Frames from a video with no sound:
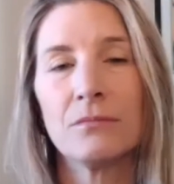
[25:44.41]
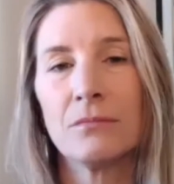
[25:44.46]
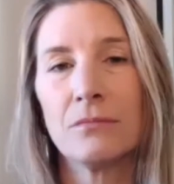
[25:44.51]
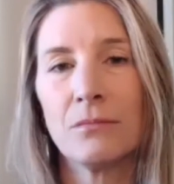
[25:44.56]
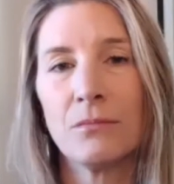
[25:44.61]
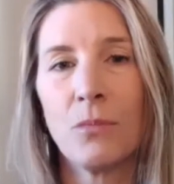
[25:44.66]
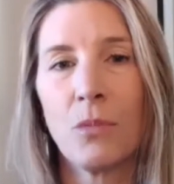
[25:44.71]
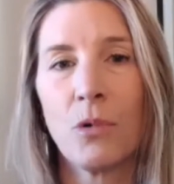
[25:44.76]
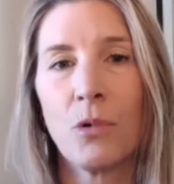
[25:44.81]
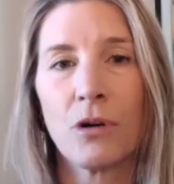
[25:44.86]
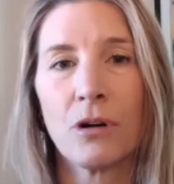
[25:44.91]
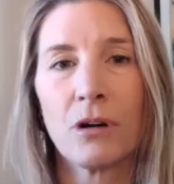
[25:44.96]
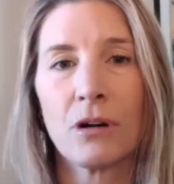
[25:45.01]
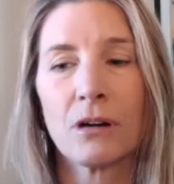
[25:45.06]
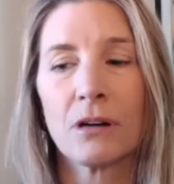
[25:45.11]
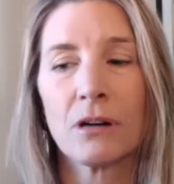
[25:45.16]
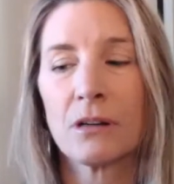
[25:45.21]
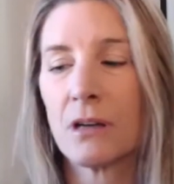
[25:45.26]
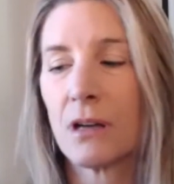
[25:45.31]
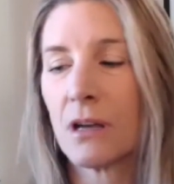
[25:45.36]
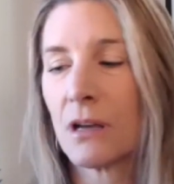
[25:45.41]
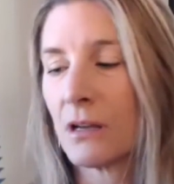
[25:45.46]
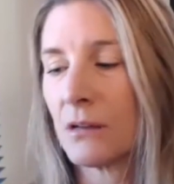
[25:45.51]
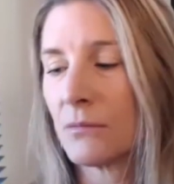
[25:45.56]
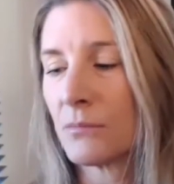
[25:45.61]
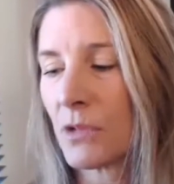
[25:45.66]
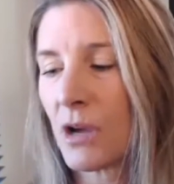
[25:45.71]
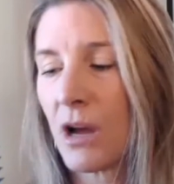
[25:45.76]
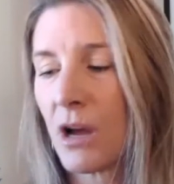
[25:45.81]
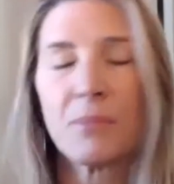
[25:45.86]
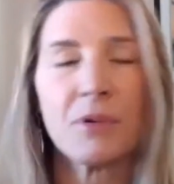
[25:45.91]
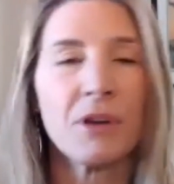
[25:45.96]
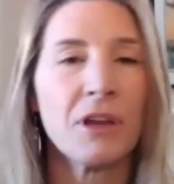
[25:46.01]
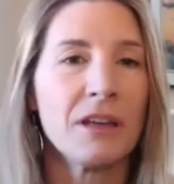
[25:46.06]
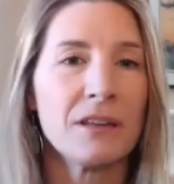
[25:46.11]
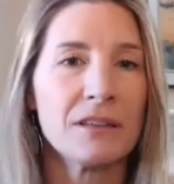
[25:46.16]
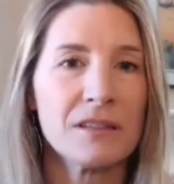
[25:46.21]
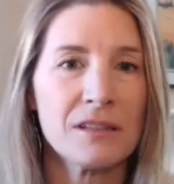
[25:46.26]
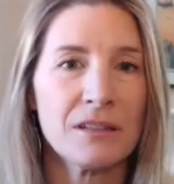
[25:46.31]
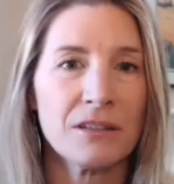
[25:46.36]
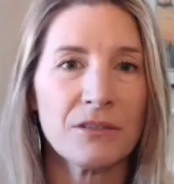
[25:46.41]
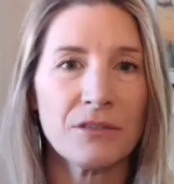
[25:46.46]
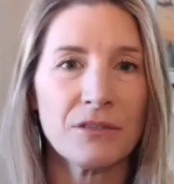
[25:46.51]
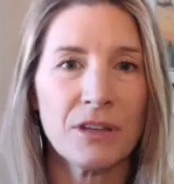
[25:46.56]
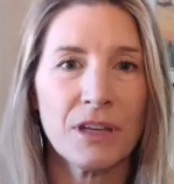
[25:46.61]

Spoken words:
more comprehensive,